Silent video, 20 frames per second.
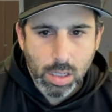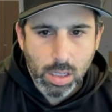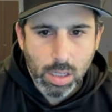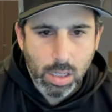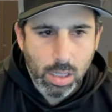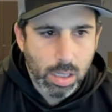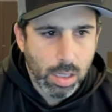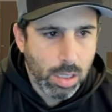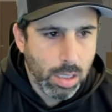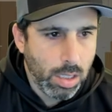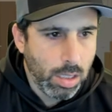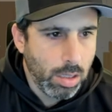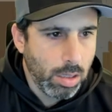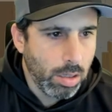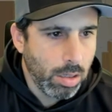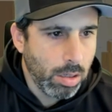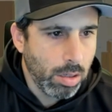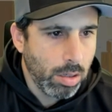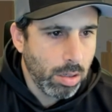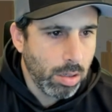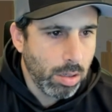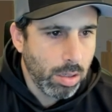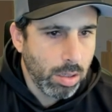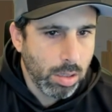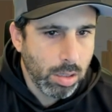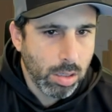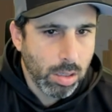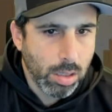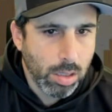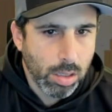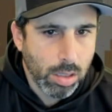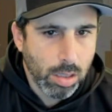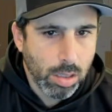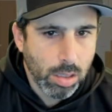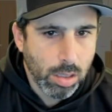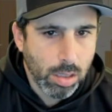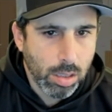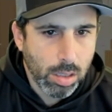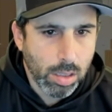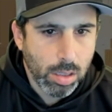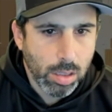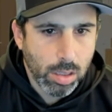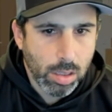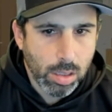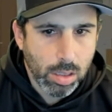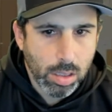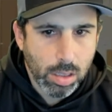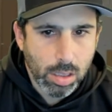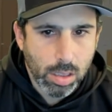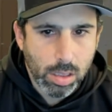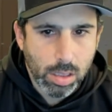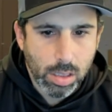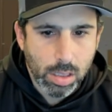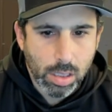here. And